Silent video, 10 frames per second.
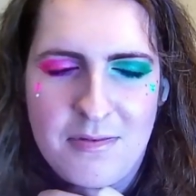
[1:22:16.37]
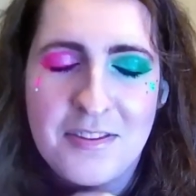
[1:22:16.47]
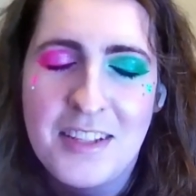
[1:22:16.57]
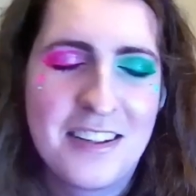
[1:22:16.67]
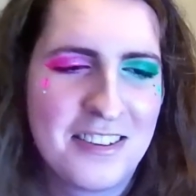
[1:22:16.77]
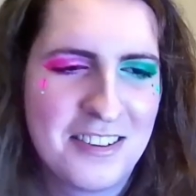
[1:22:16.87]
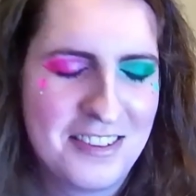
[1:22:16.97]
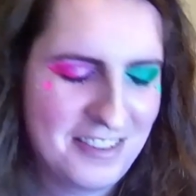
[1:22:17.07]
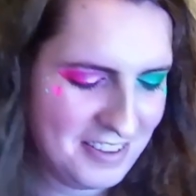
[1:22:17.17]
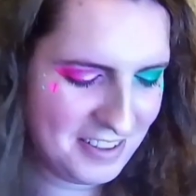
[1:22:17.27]
That's,
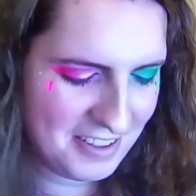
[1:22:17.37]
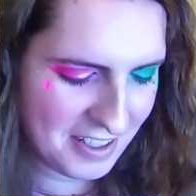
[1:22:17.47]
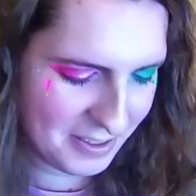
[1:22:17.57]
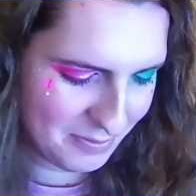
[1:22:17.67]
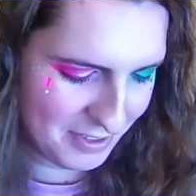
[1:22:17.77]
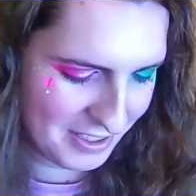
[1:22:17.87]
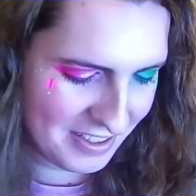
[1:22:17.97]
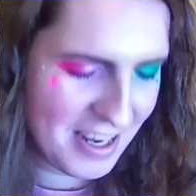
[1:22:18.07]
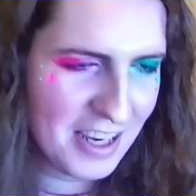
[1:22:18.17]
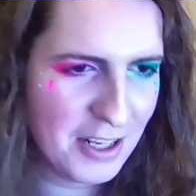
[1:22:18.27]
yeah. That,
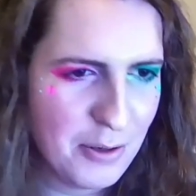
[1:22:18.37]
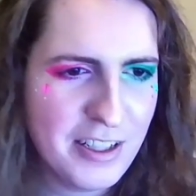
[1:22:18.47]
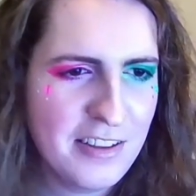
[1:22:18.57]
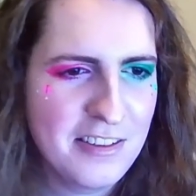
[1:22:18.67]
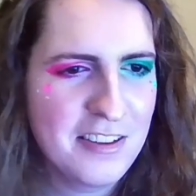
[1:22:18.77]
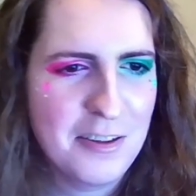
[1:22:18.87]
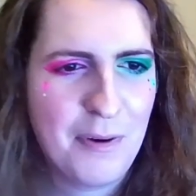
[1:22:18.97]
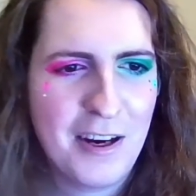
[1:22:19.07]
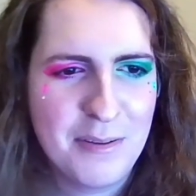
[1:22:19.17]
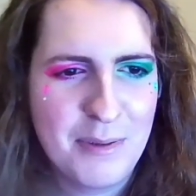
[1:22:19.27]
you know what, that doesn't
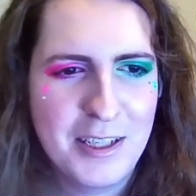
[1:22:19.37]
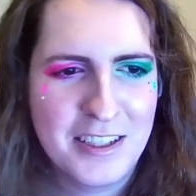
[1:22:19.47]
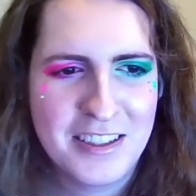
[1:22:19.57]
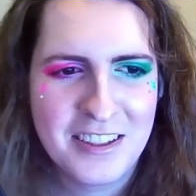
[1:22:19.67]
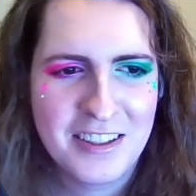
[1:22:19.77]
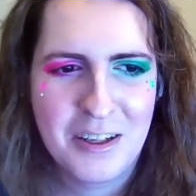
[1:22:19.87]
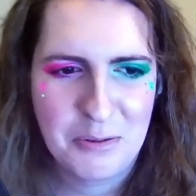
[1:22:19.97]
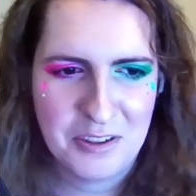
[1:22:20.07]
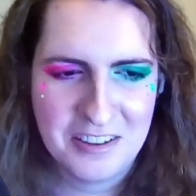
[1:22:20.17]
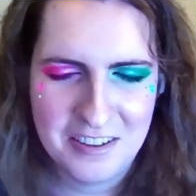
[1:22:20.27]
surprise me. It did not
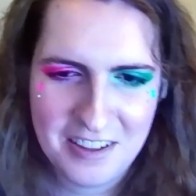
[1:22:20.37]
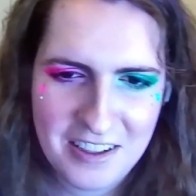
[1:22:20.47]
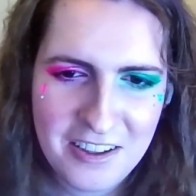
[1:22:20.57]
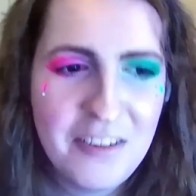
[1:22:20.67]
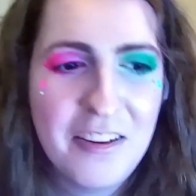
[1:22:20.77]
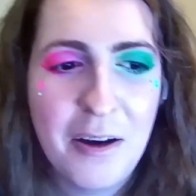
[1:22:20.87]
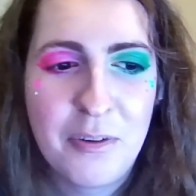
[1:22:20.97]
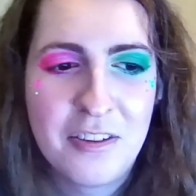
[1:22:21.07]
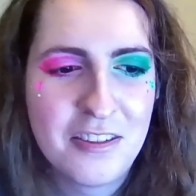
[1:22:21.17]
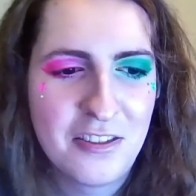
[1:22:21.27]
release in theaters. That
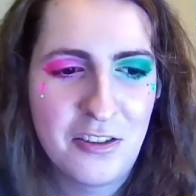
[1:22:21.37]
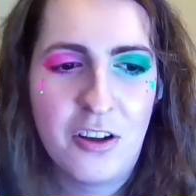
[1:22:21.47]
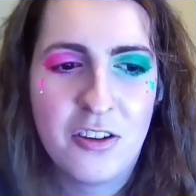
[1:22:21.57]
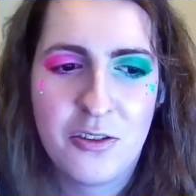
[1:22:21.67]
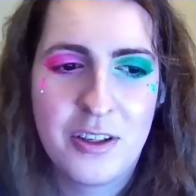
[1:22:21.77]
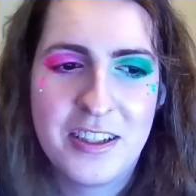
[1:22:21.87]
was straight to